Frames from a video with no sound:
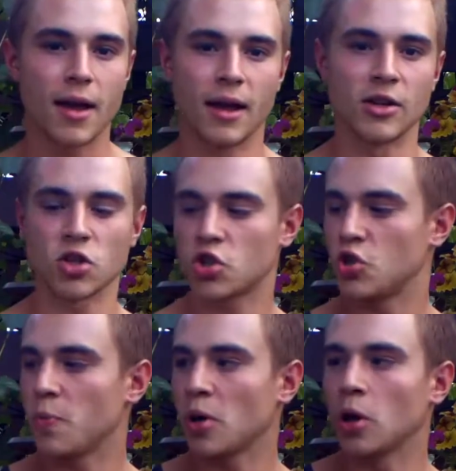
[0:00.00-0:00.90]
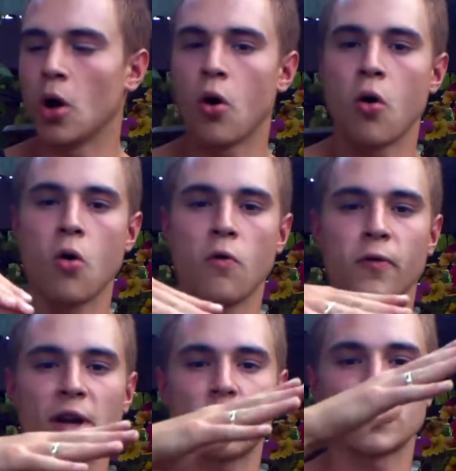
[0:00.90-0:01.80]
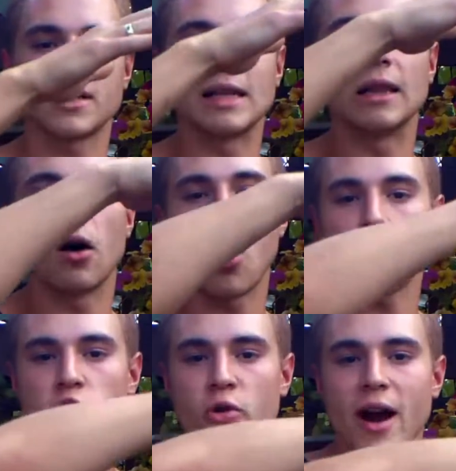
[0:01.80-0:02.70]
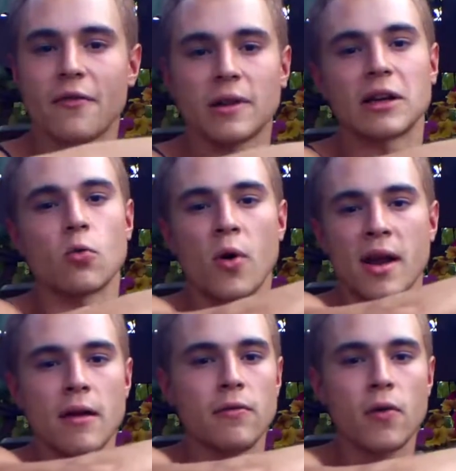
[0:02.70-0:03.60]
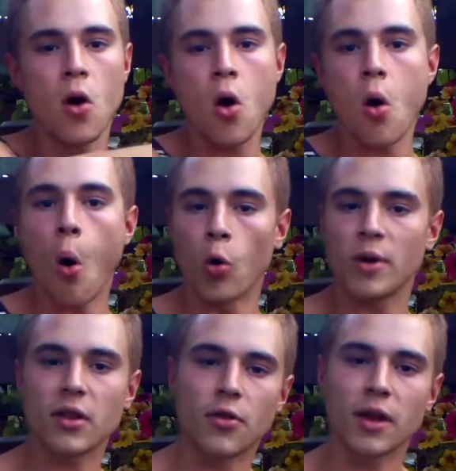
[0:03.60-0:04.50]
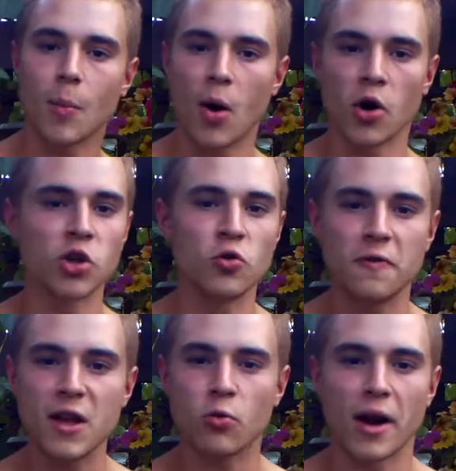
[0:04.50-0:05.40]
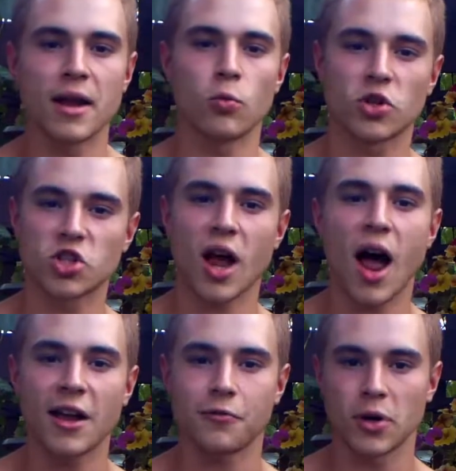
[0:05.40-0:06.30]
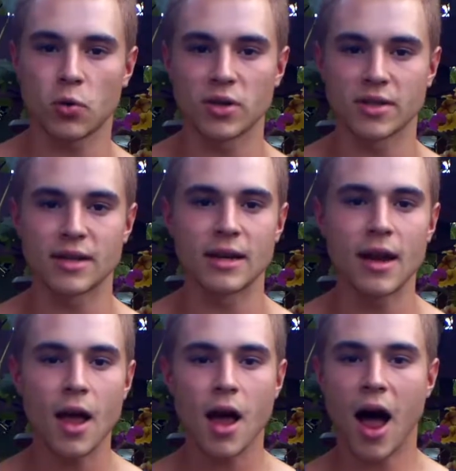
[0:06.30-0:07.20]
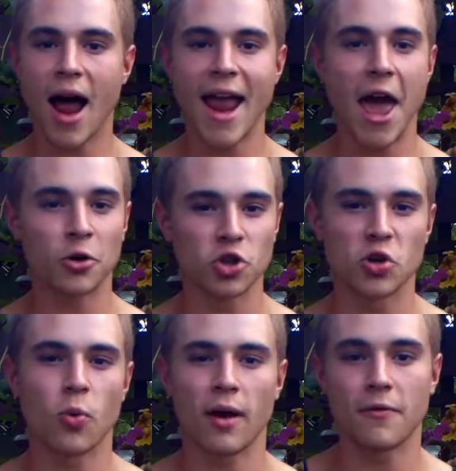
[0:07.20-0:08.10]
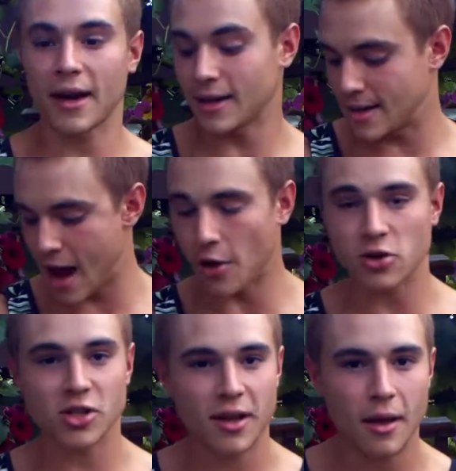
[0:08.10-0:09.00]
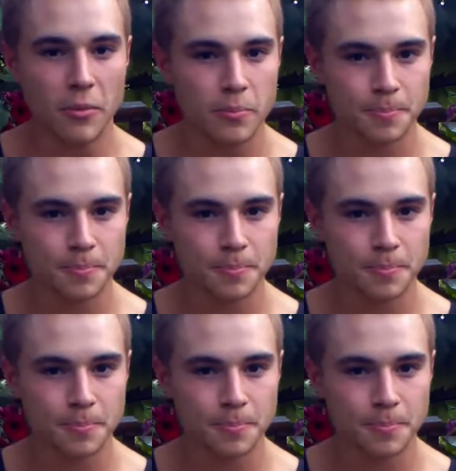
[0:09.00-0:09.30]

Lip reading: is a super low frequency, long traveling wave. Or we can think about a UV ray, which is a high frequency, high energy wave that can tan our skin.